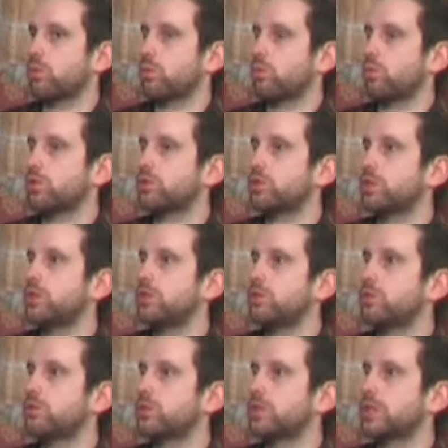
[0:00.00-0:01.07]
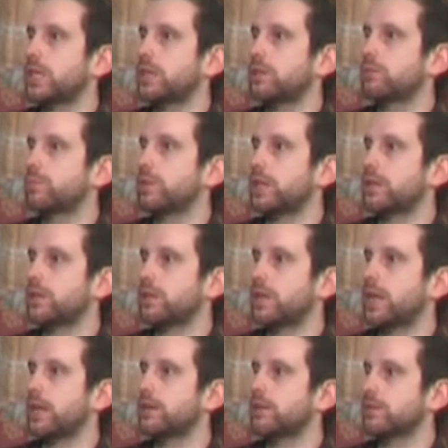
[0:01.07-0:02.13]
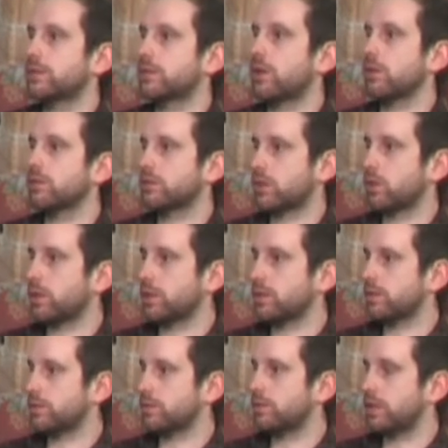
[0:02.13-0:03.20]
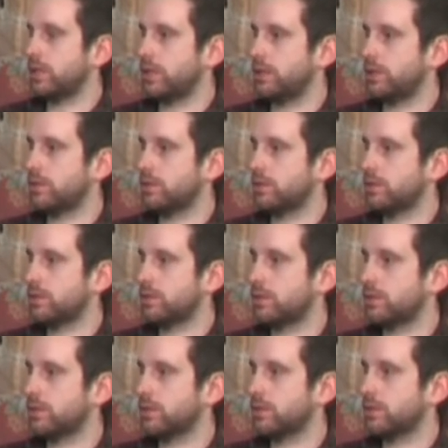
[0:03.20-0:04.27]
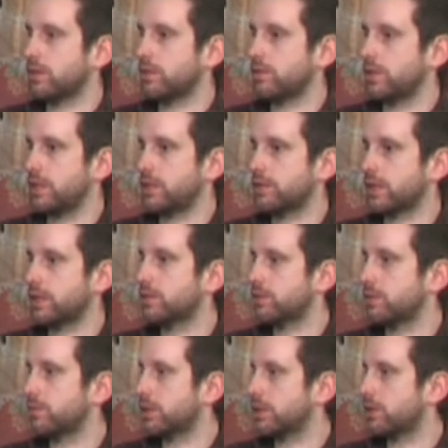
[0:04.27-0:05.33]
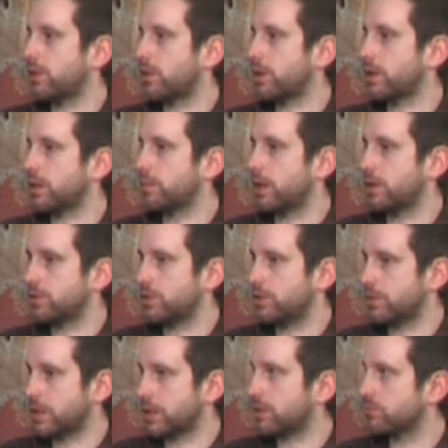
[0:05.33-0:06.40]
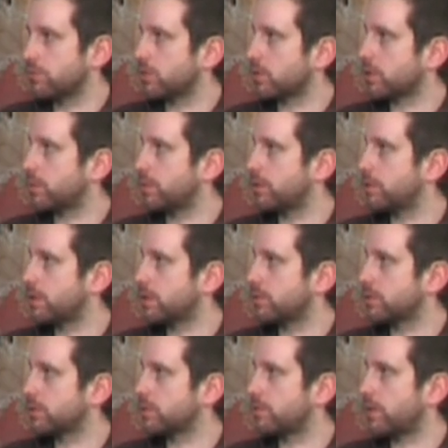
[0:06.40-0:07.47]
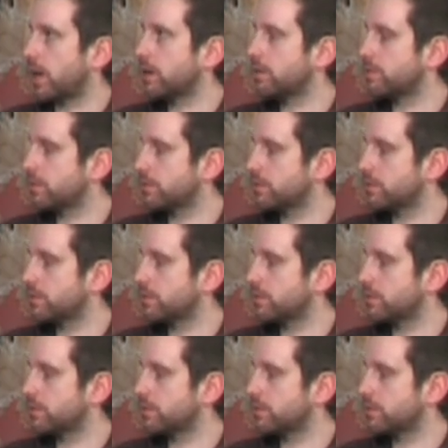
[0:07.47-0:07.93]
What do you see as being the end consequence of these things that we're talking about? Do you think the rural community will survive?